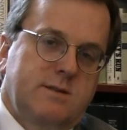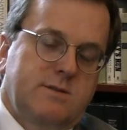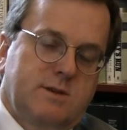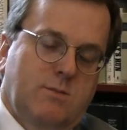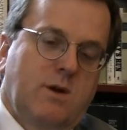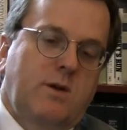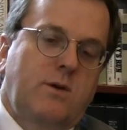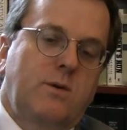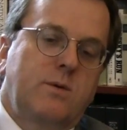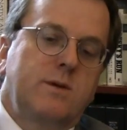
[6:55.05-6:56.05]
someone
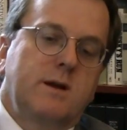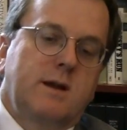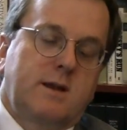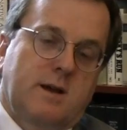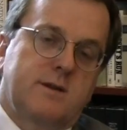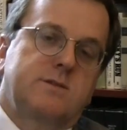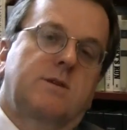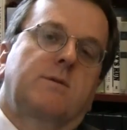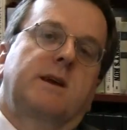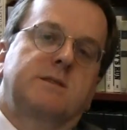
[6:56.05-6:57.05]
who does
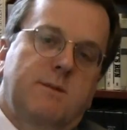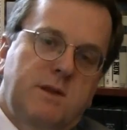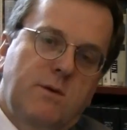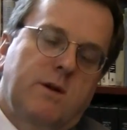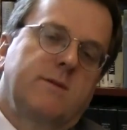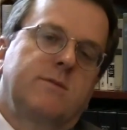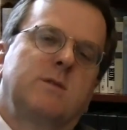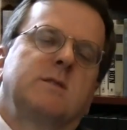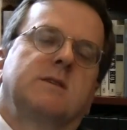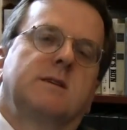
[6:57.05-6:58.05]
create something wonderful